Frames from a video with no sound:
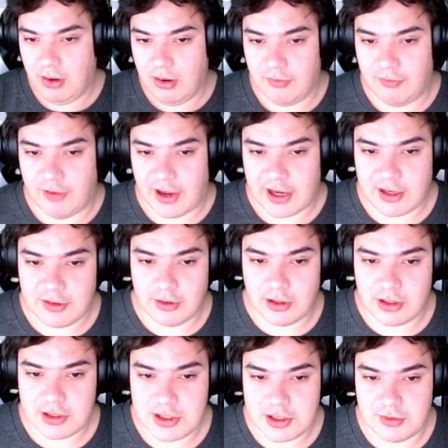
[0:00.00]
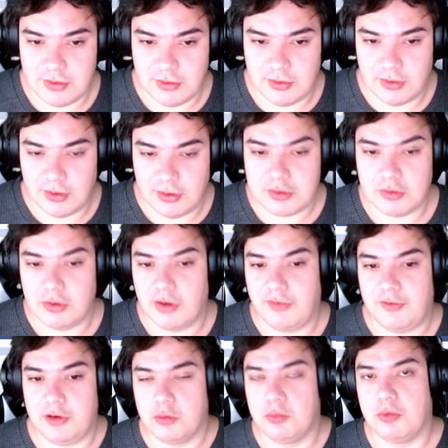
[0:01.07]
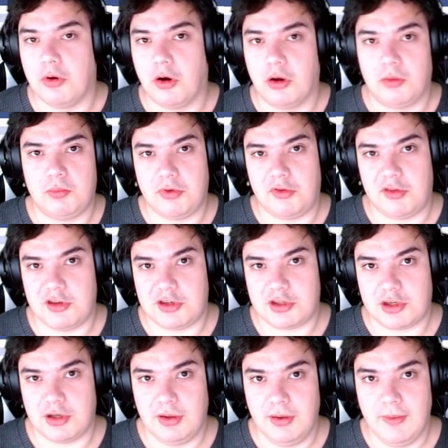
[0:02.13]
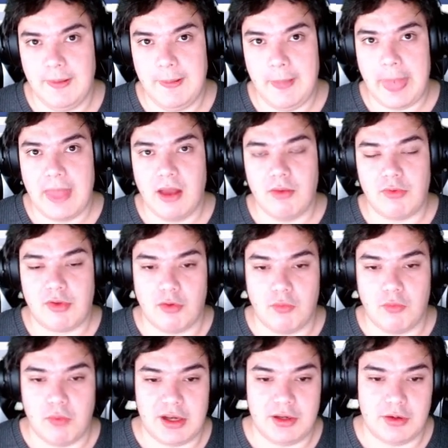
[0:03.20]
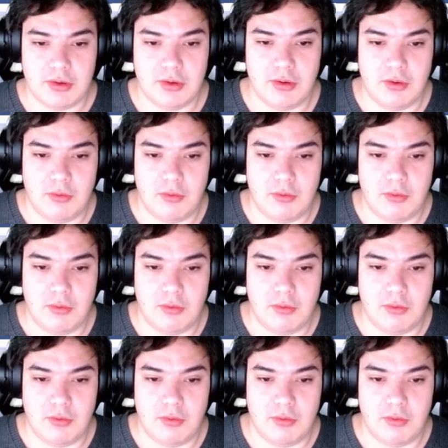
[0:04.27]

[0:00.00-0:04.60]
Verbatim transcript: vector to a viewport position. So when you